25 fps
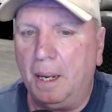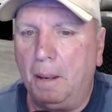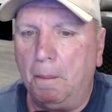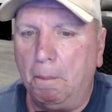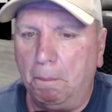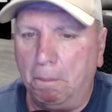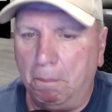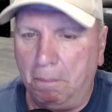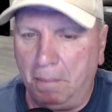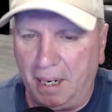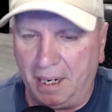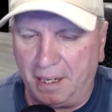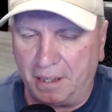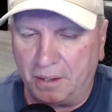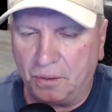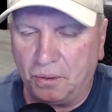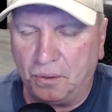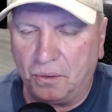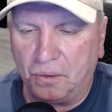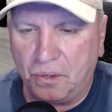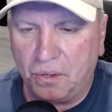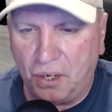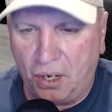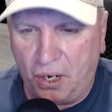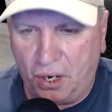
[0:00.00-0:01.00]

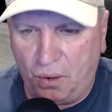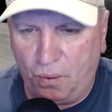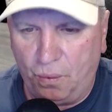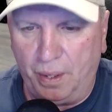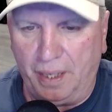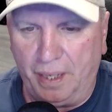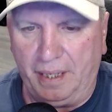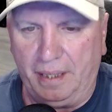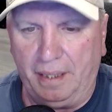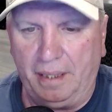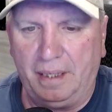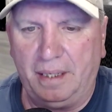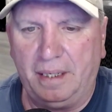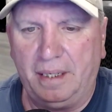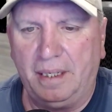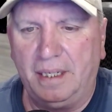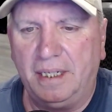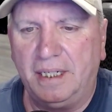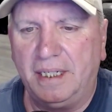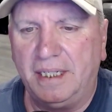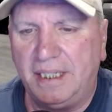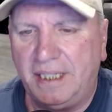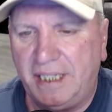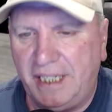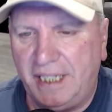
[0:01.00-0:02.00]
Michael Cohen
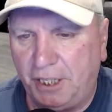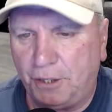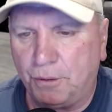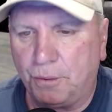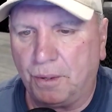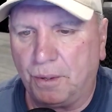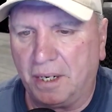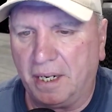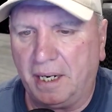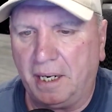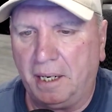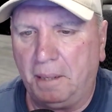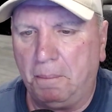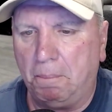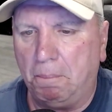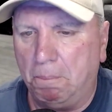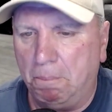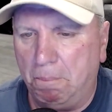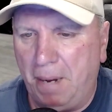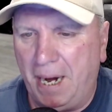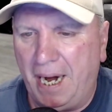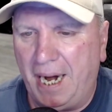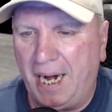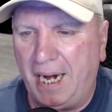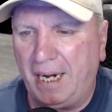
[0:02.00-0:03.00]
secretly
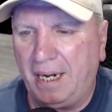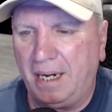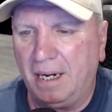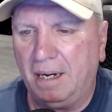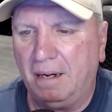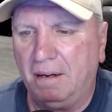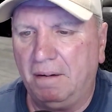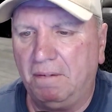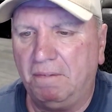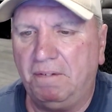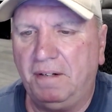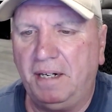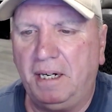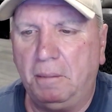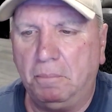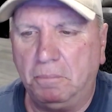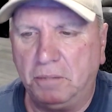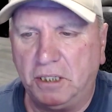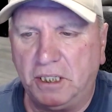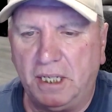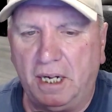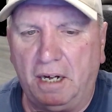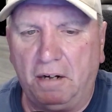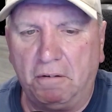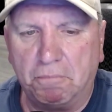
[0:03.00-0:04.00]
made of
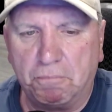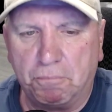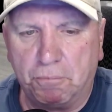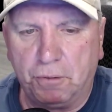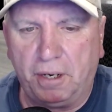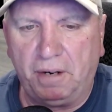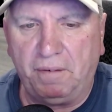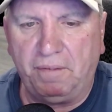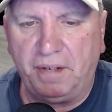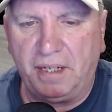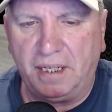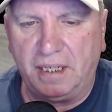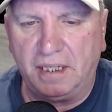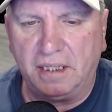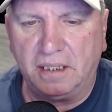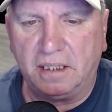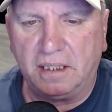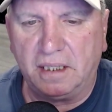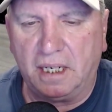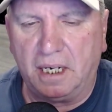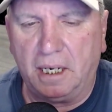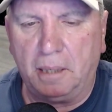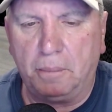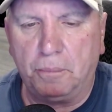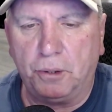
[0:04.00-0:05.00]
himself briefing a
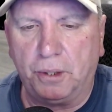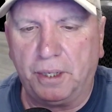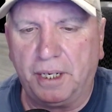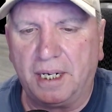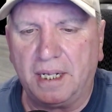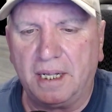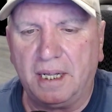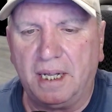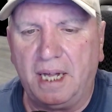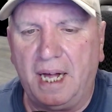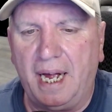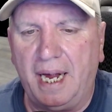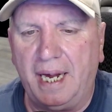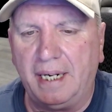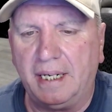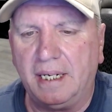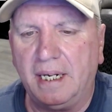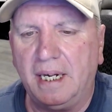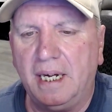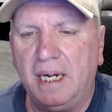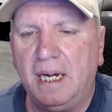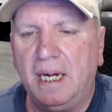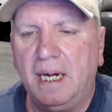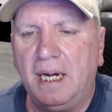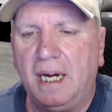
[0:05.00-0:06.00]
celebrity client
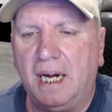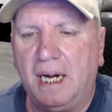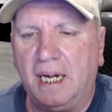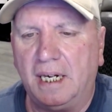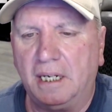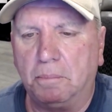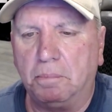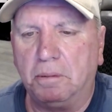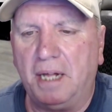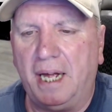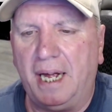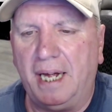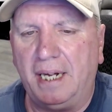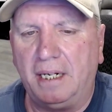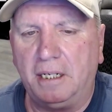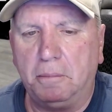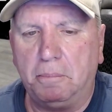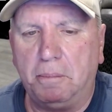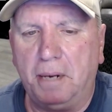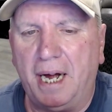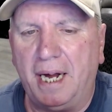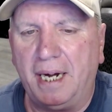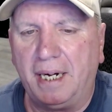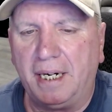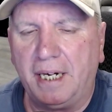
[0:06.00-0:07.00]
on a plan to
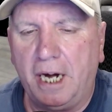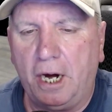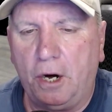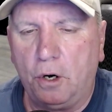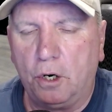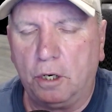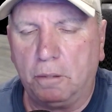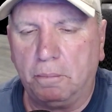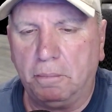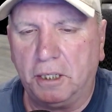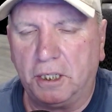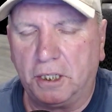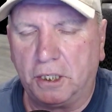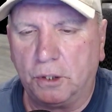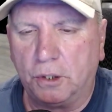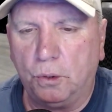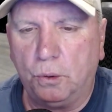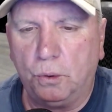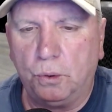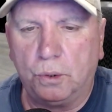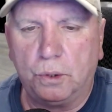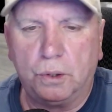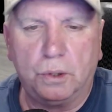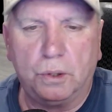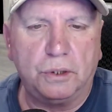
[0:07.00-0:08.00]
buy Karen
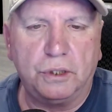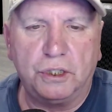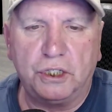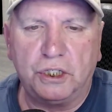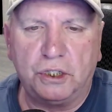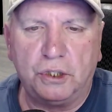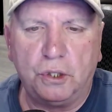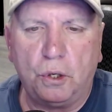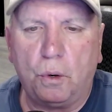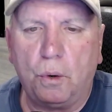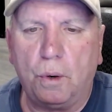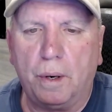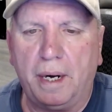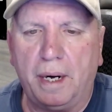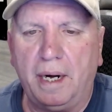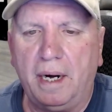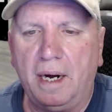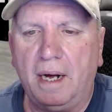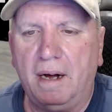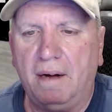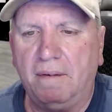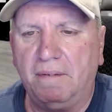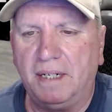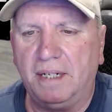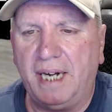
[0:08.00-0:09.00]
McDougal's story
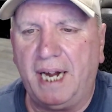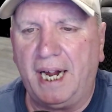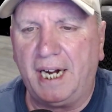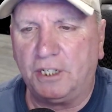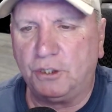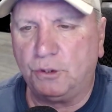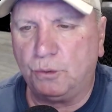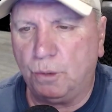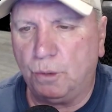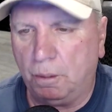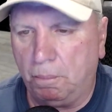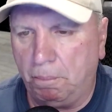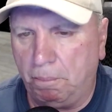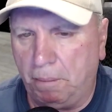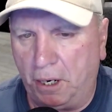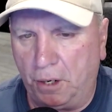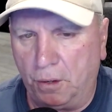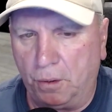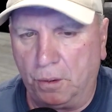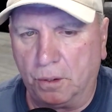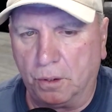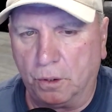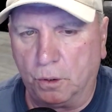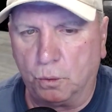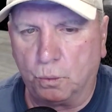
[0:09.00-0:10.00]
of an
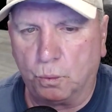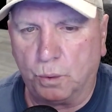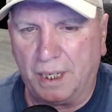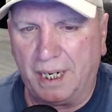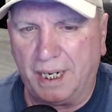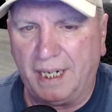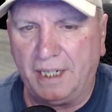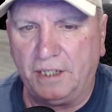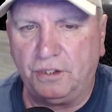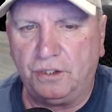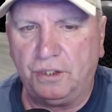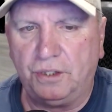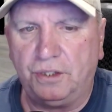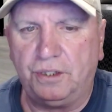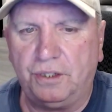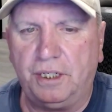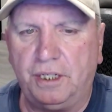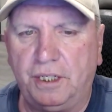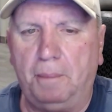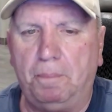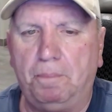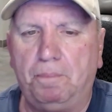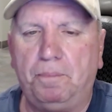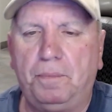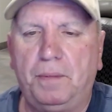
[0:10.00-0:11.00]
extramarital
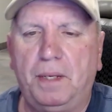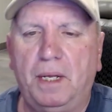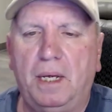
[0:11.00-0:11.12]
relationship.